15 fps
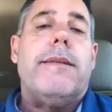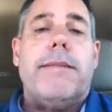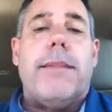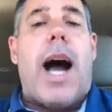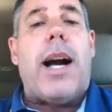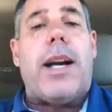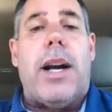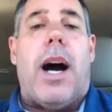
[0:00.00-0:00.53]

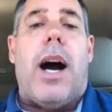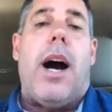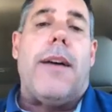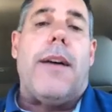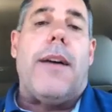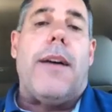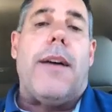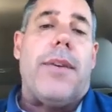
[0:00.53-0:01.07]
knock it
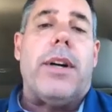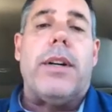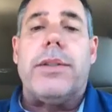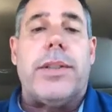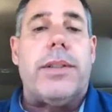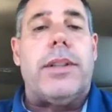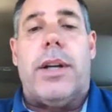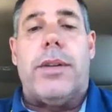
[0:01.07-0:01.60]
off or,
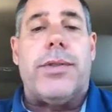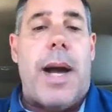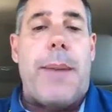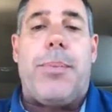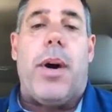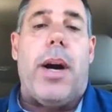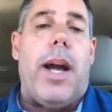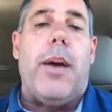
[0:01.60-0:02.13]

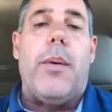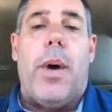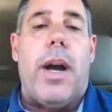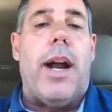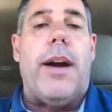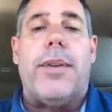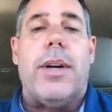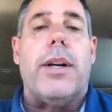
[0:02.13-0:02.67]
separate,
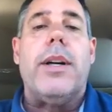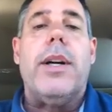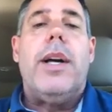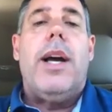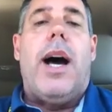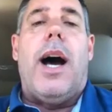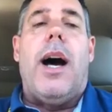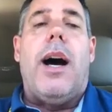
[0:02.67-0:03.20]
whatever.
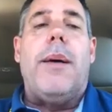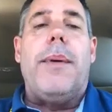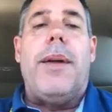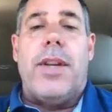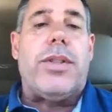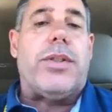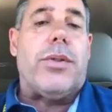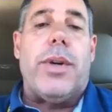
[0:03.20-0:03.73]
And this
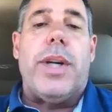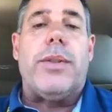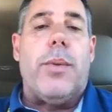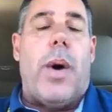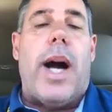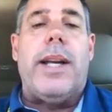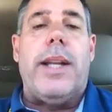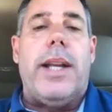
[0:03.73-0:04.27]
is the reason
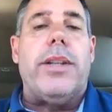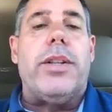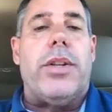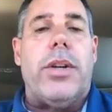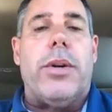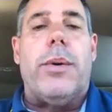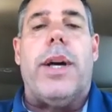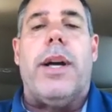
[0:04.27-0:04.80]
why you need to
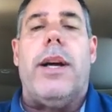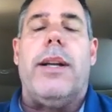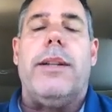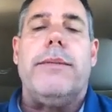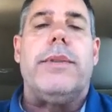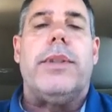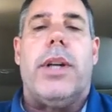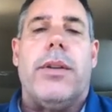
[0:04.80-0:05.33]
do it.
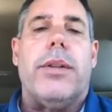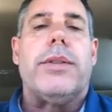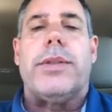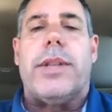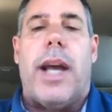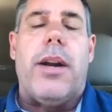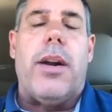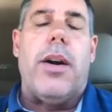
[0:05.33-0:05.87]
There's
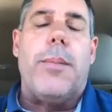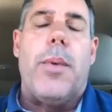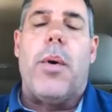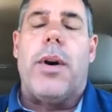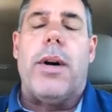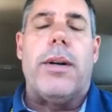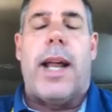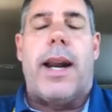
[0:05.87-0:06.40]
stay-at-home
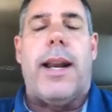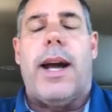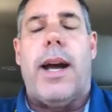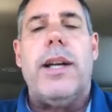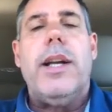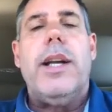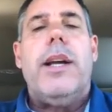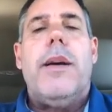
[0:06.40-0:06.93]
order, da, da, da.
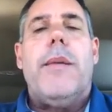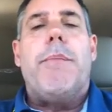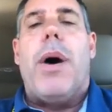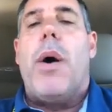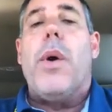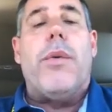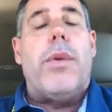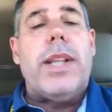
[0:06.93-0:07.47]

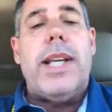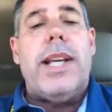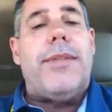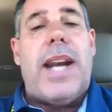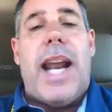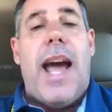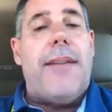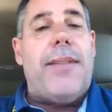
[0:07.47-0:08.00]
But we really
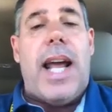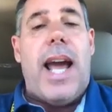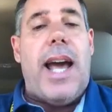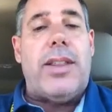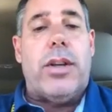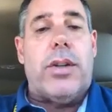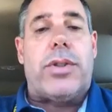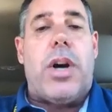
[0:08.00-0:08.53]
even haven't
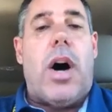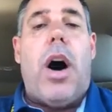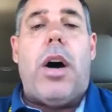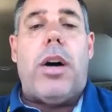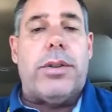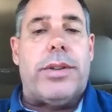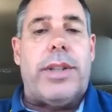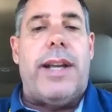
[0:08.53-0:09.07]
had those
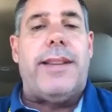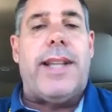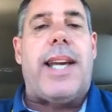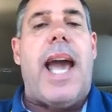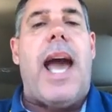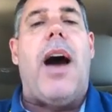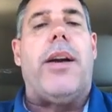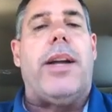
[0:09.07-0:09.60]
calls in the
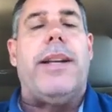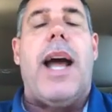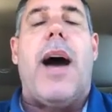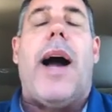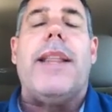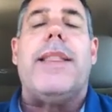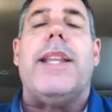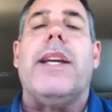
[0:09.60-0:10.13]
county. Now,
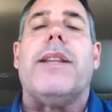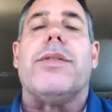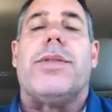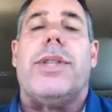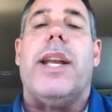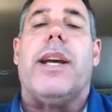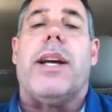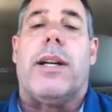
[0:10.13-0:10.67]
I think the
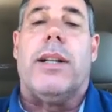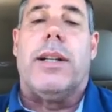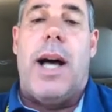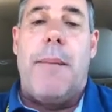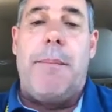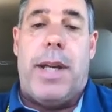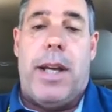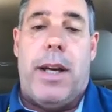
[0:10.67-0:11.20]
city of
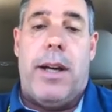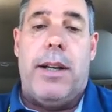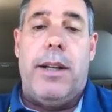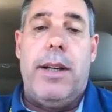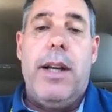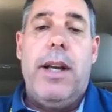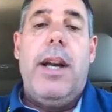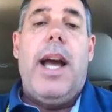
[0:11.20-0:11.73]
Columbia
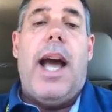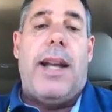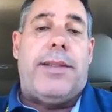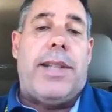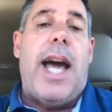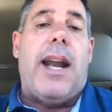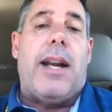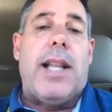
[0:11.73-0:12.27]
has
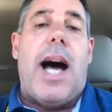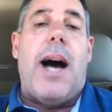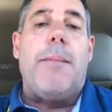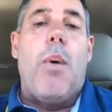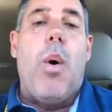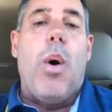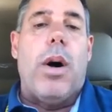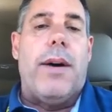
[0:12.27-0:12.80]
had a lot
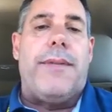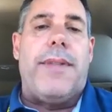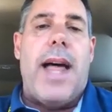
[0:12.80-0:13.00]
more of